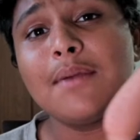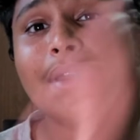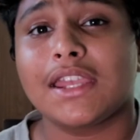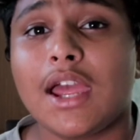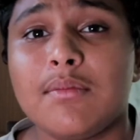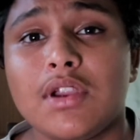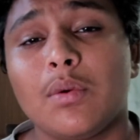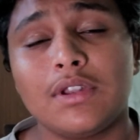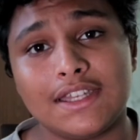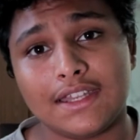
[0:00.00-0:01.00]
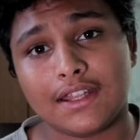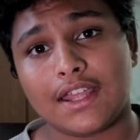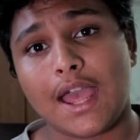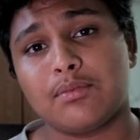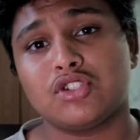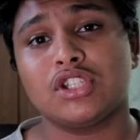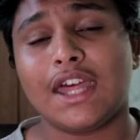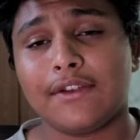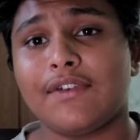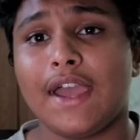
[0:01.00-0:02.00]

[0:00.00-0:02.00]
my camera will capture that